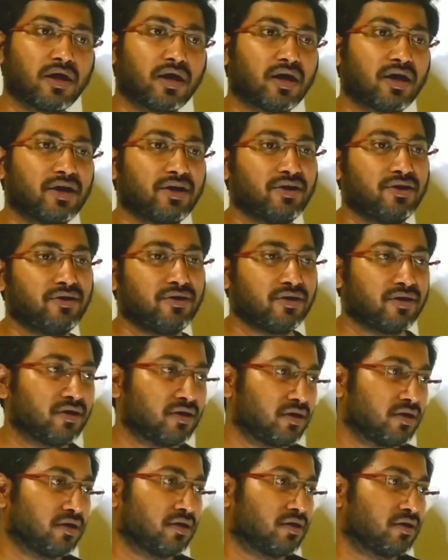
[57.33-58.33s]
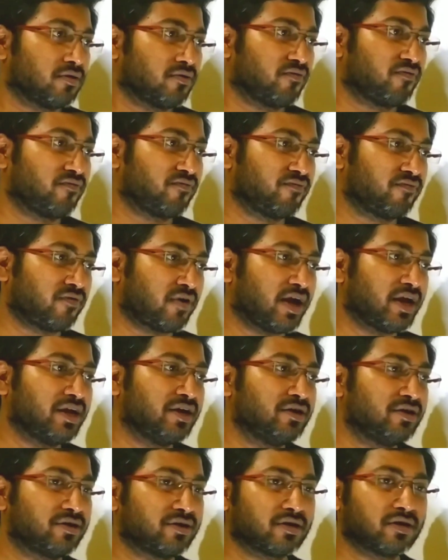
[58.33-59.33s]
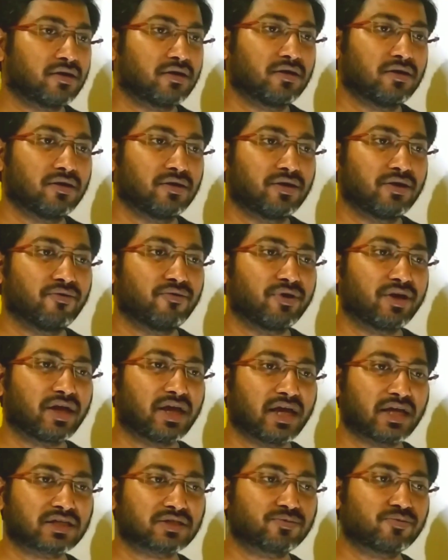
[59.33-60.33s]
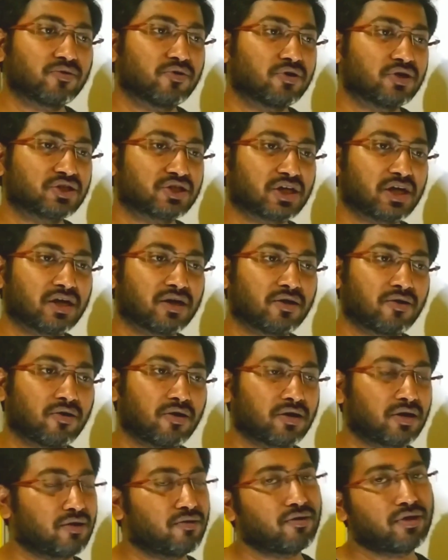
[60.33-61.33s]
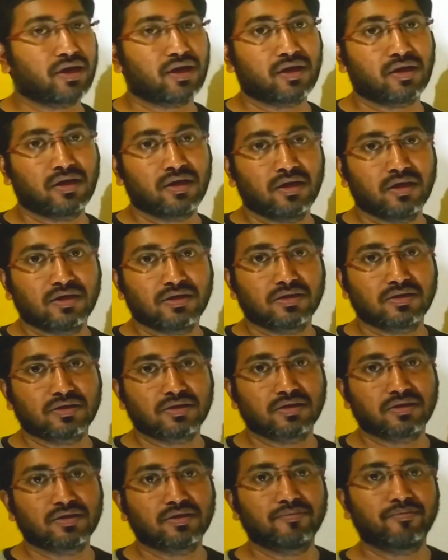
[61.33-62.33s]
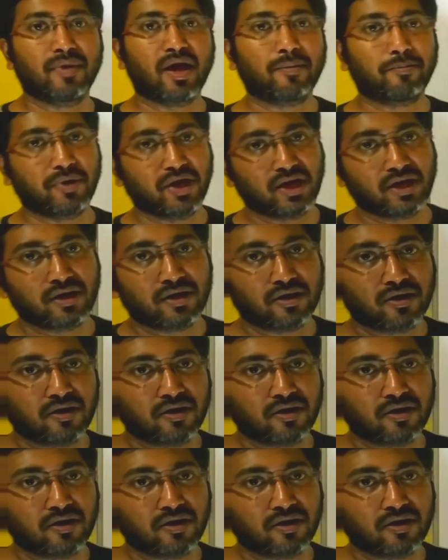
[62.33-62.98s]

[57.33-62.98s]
I find during exploration or during mapping,